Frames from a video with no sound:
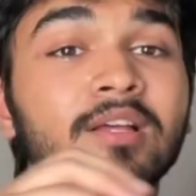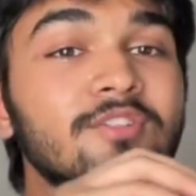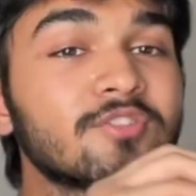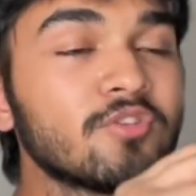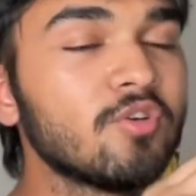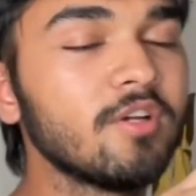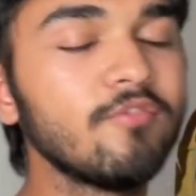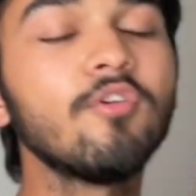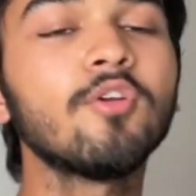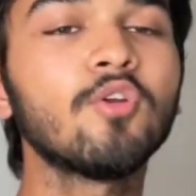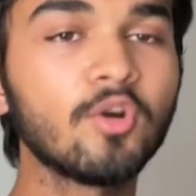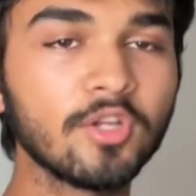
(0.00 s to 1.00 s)
So if
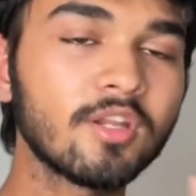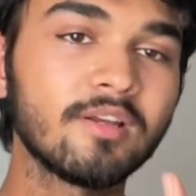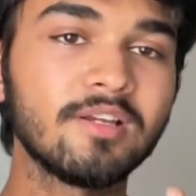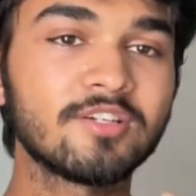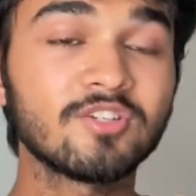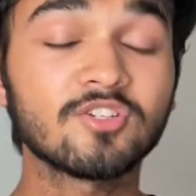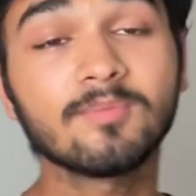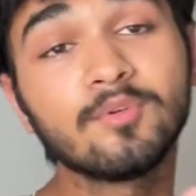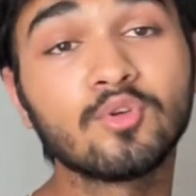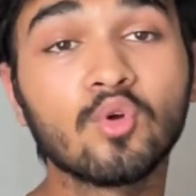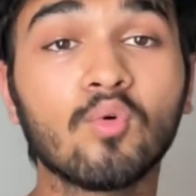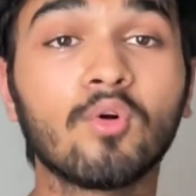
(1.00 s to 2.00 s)
you're not in a relationship,
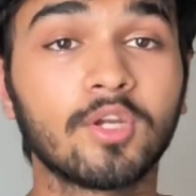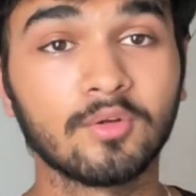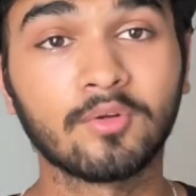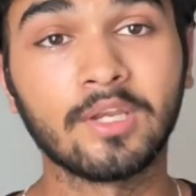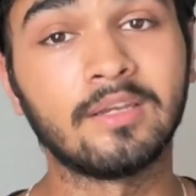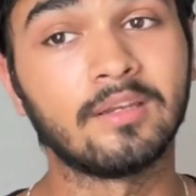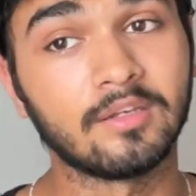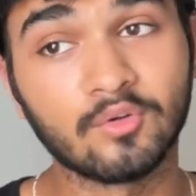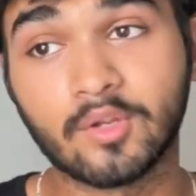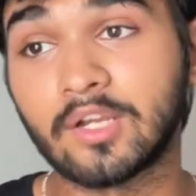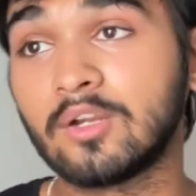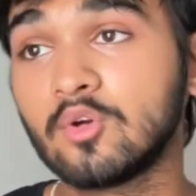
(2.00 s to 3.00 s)
you know what you
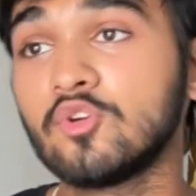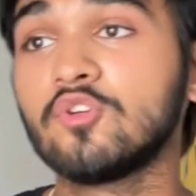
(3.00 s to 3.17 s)
can do.